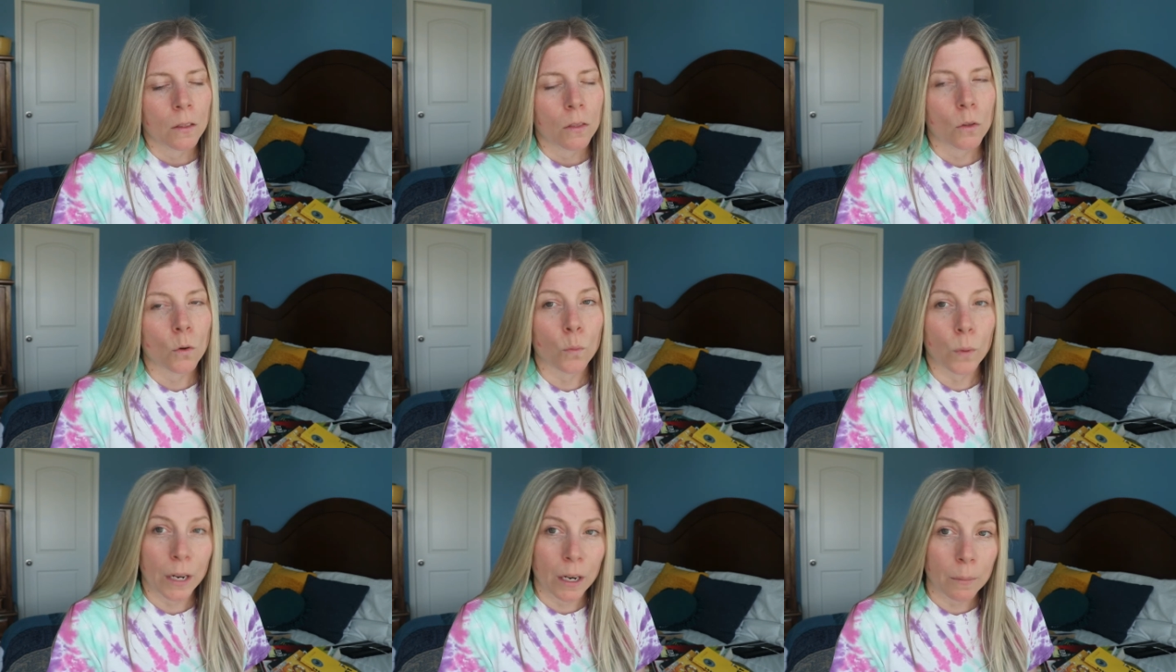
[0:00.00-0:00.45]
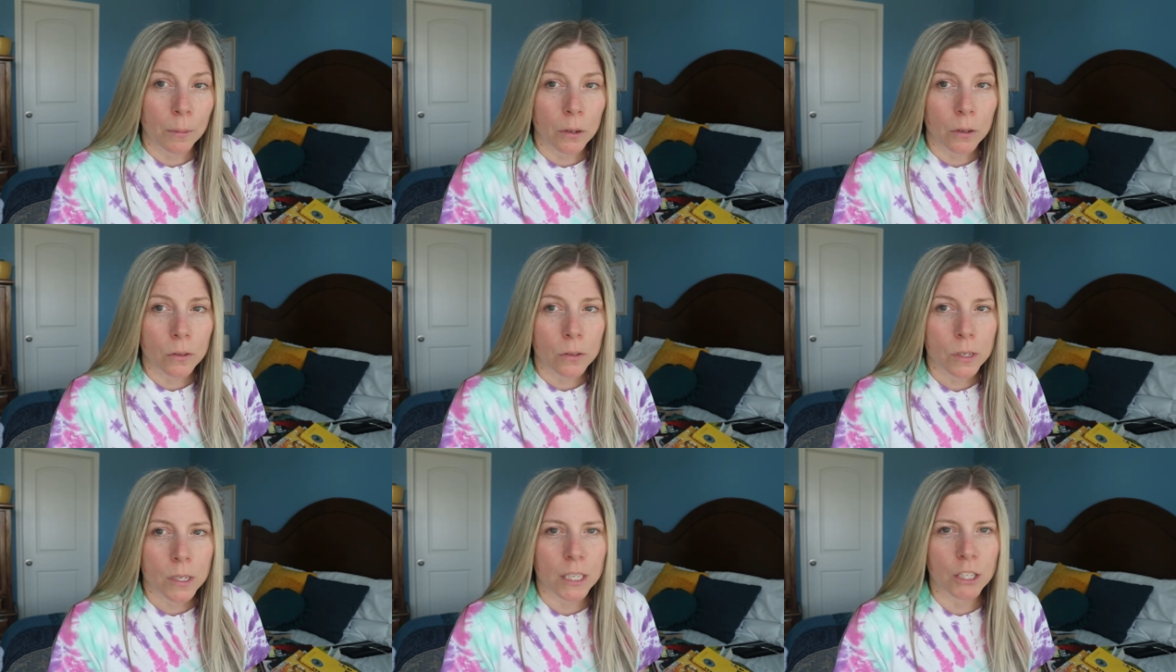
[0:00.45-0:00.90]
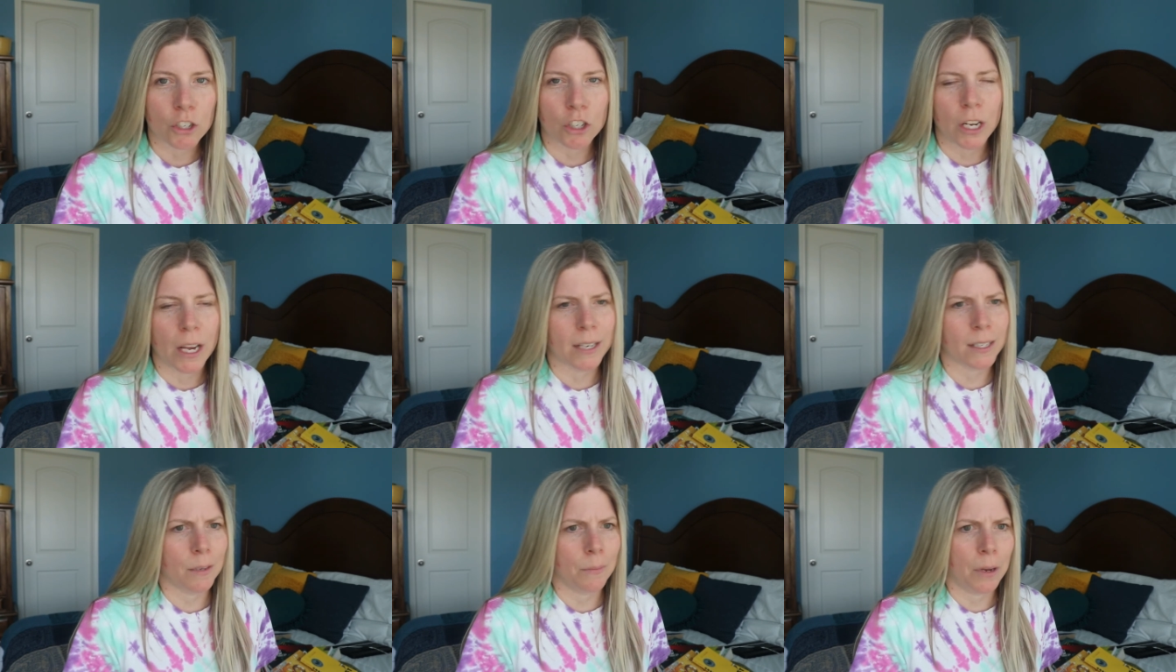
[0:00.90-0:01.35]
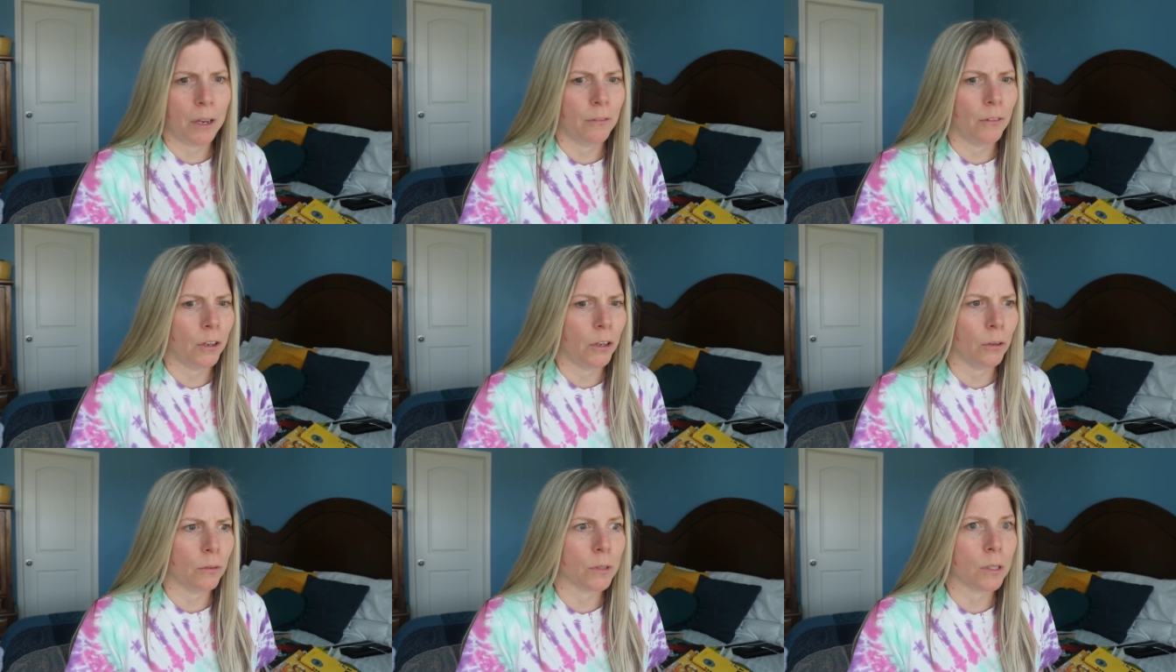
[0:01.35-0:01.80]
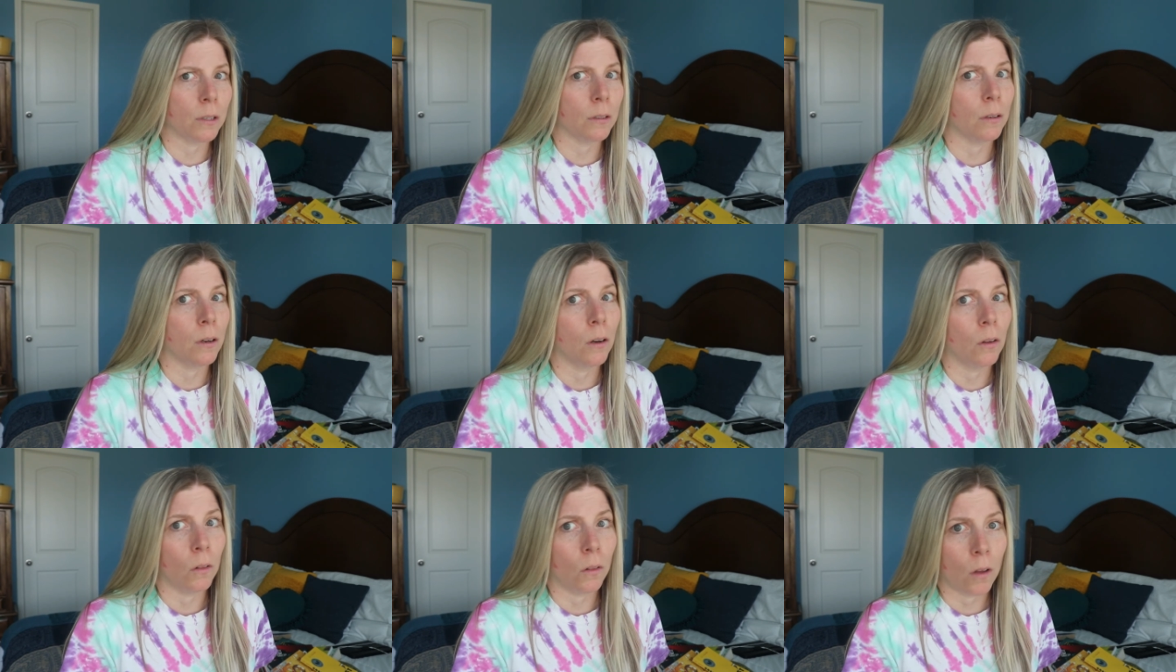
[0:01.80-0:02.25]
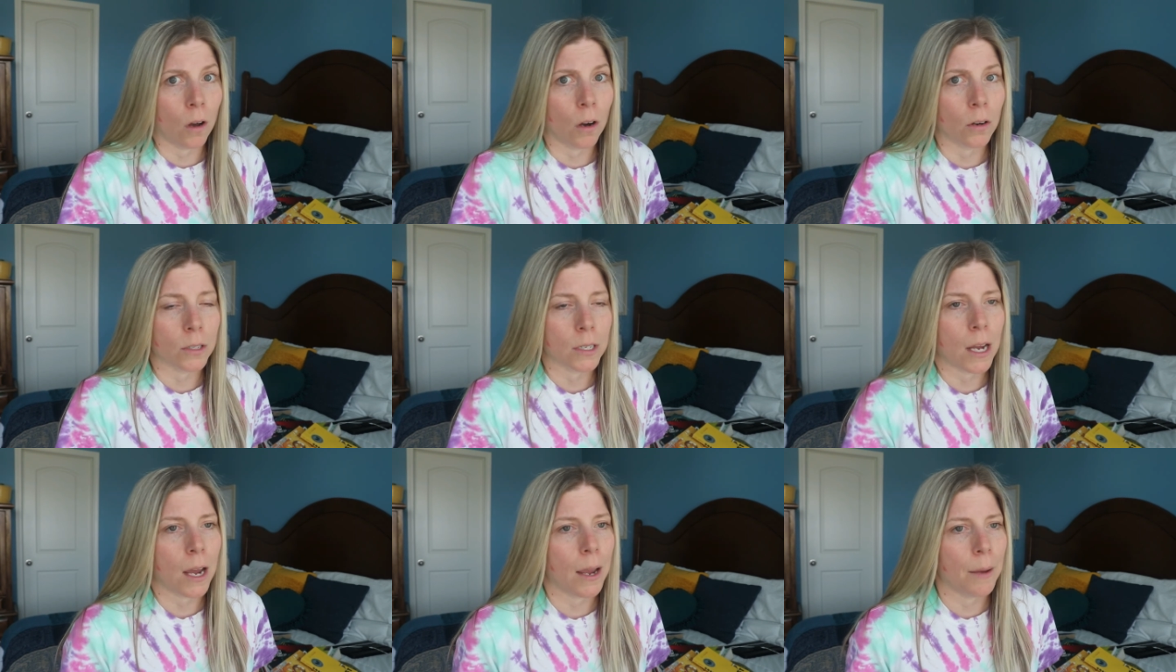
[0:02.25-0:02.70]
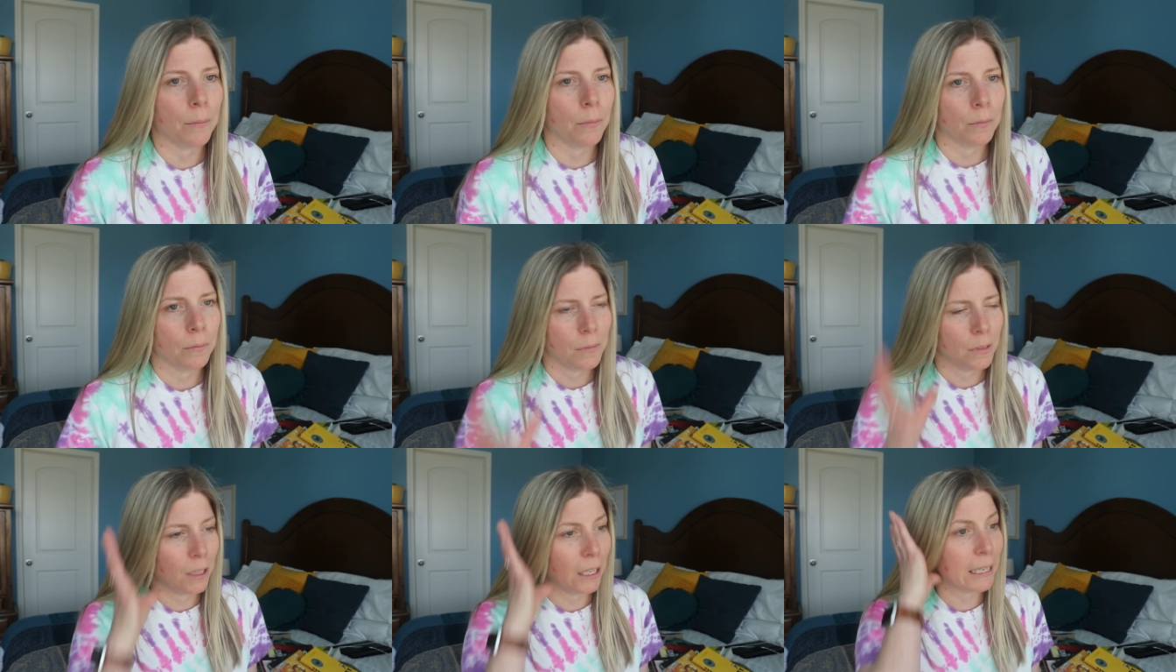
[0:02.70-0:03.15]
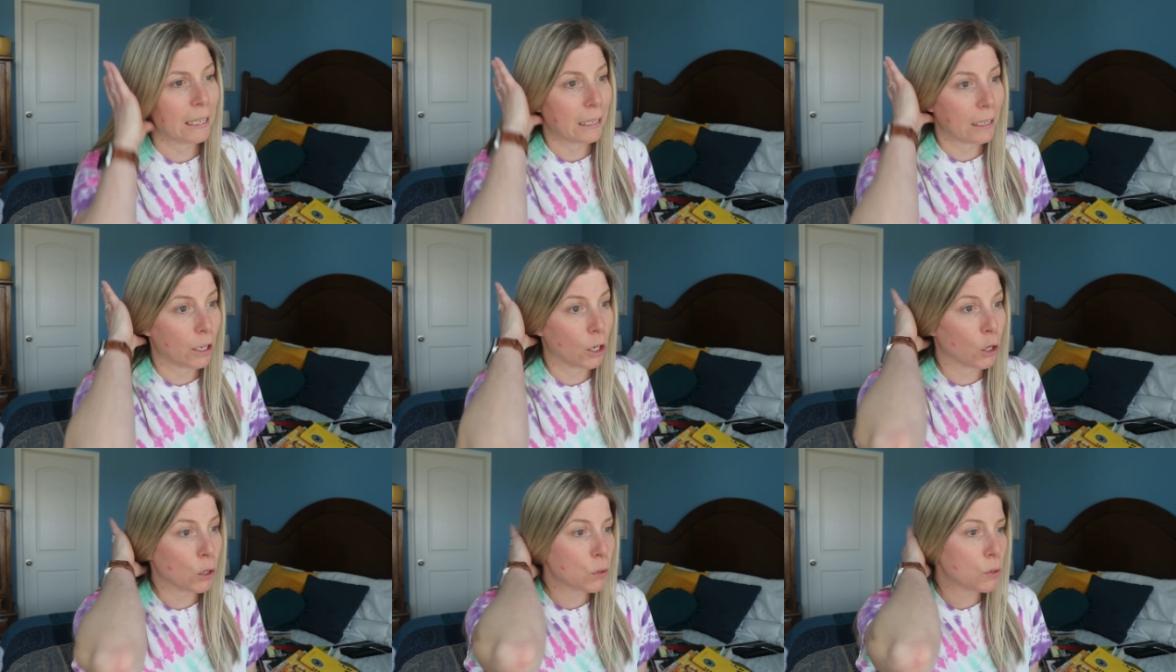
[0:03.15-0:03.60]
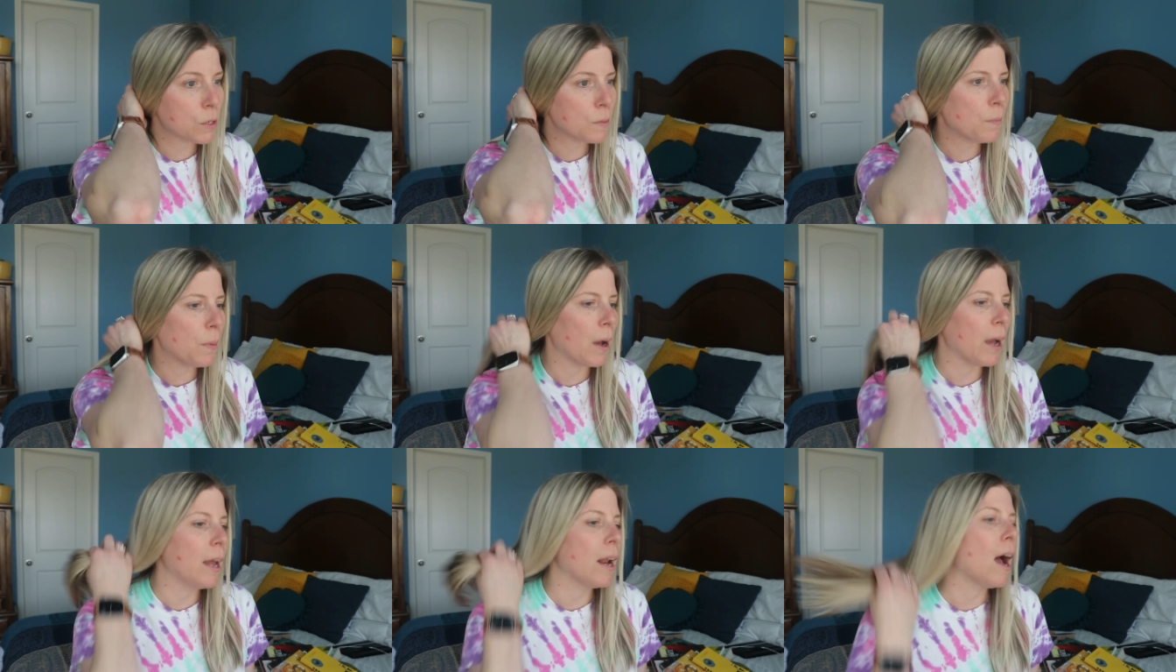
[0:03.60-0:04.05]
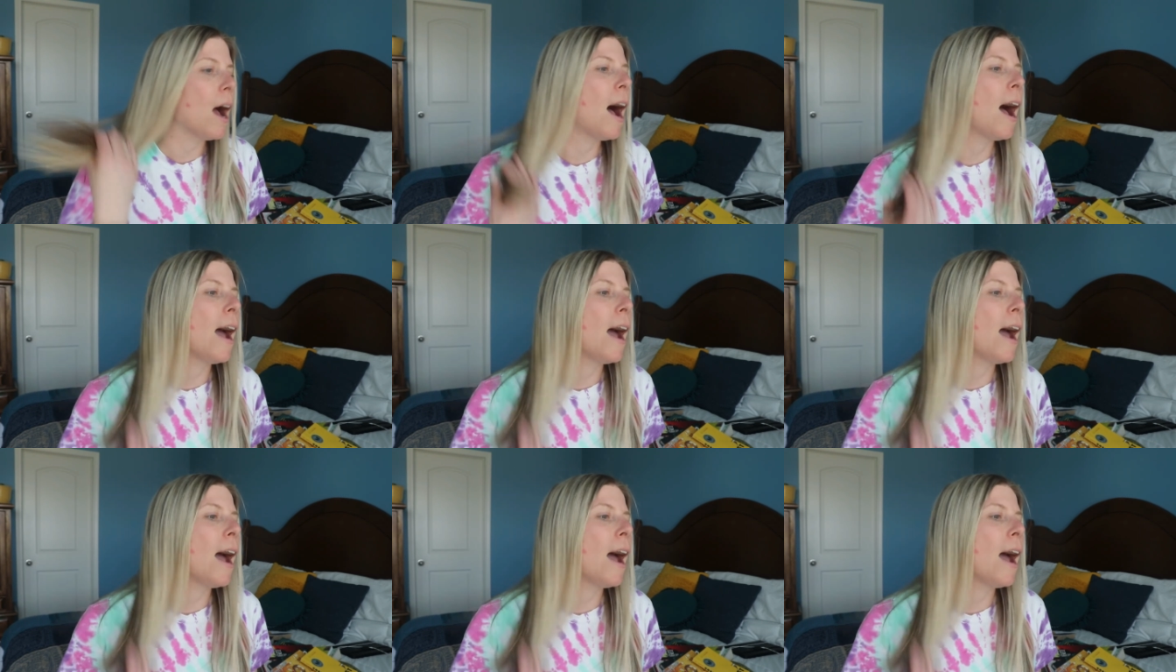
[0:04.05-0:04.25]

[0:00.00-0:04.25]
the Readables and she hasn't made videos in a long time like years but